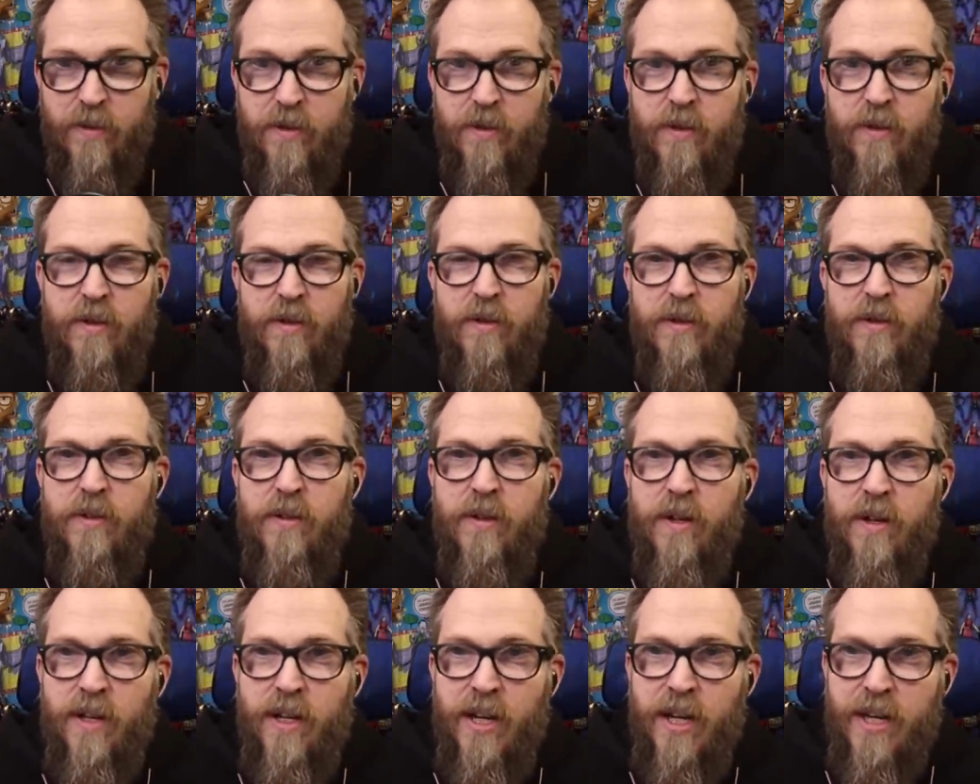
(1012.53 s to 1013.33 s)
Damn phone.
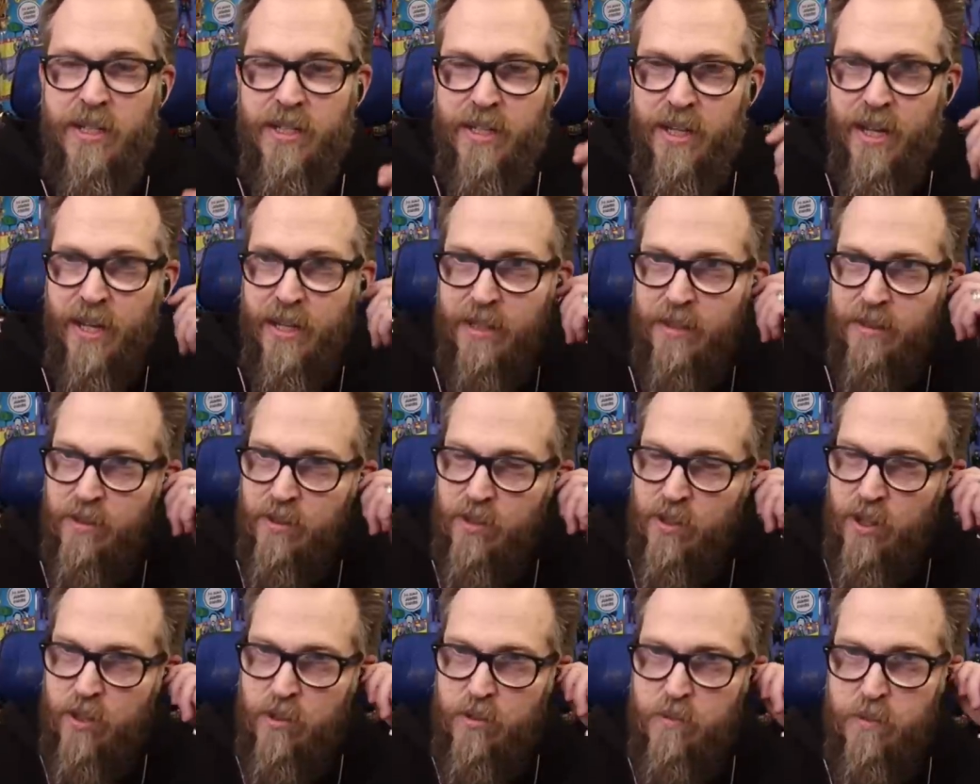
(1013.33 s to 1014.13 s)
hate that.
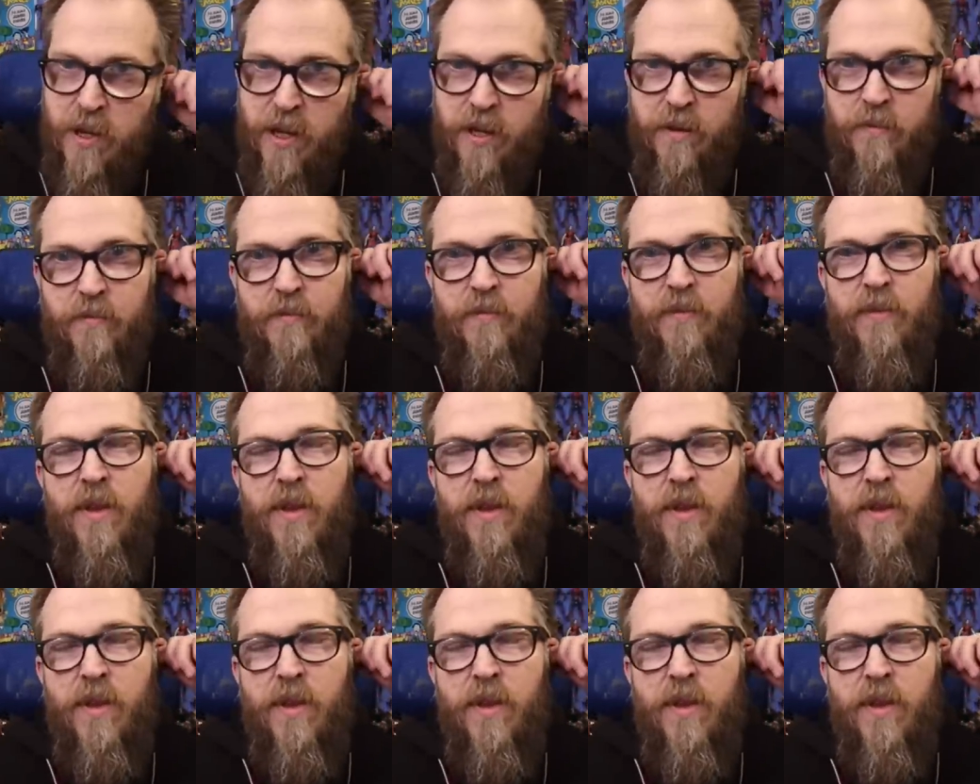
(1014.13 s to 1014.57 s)
Excuse me.